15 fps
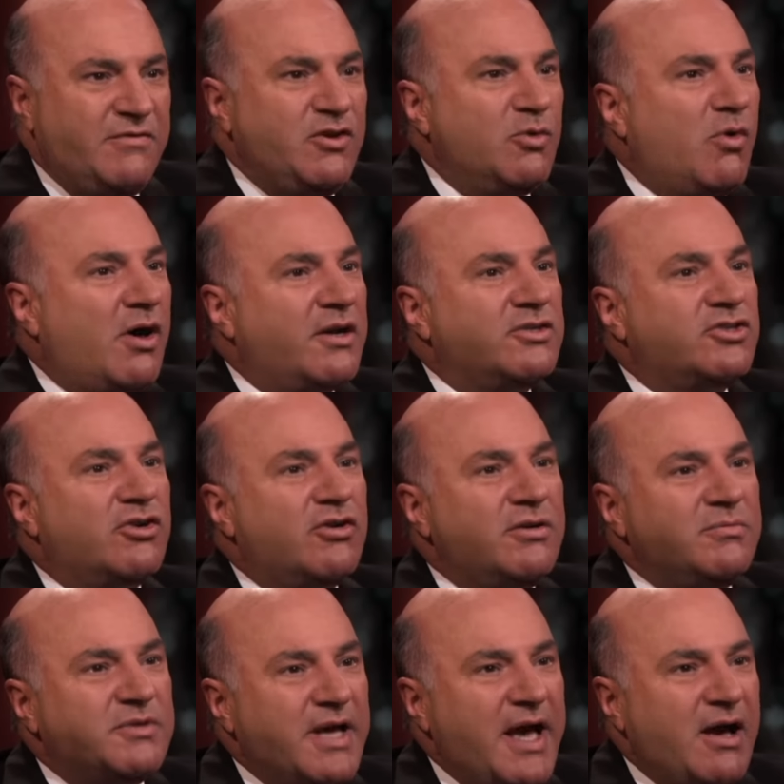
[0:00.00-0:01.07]
if you want to turn
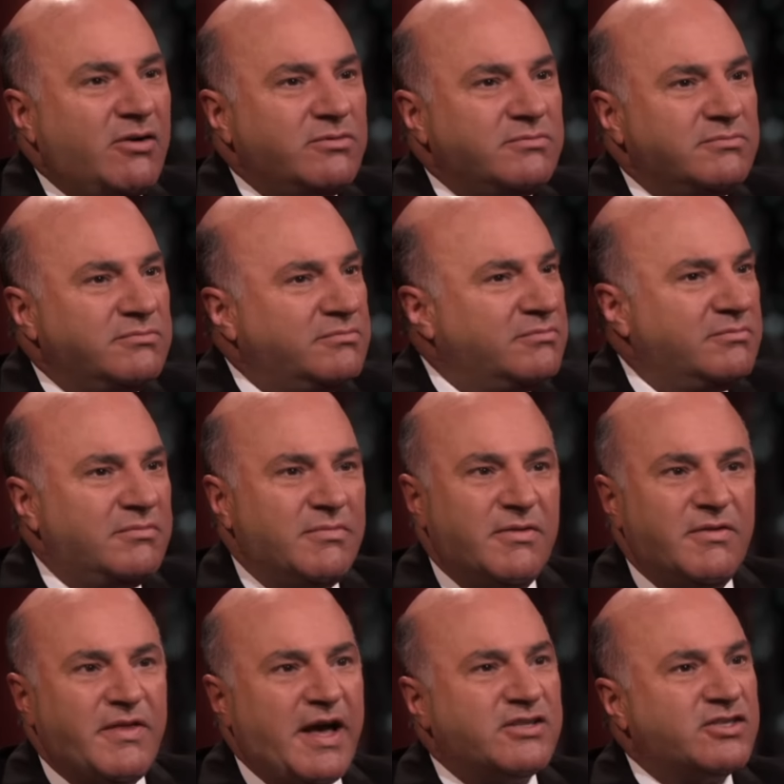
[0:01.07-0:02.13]
them down,
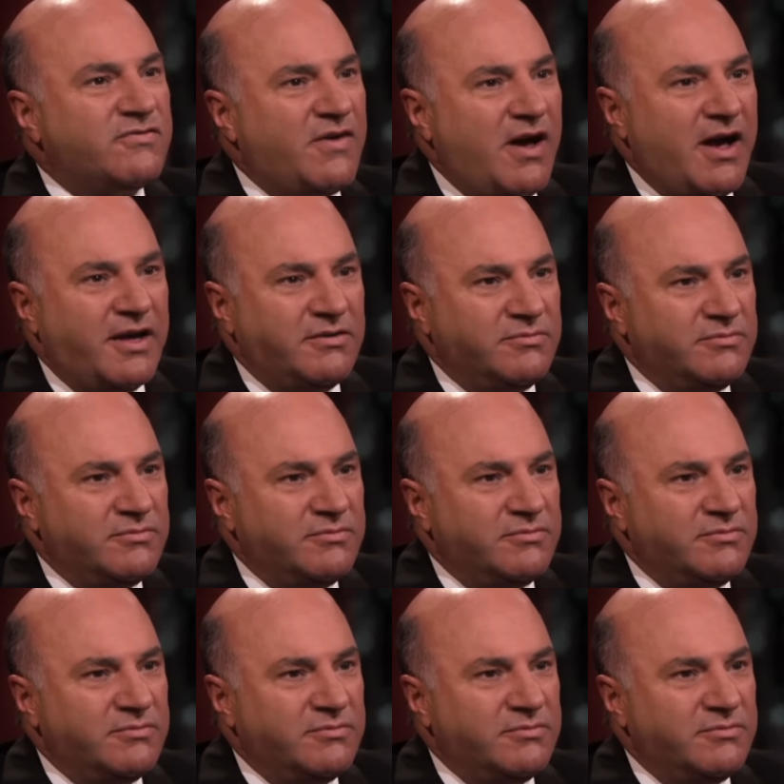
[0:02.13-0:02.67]
that's fine.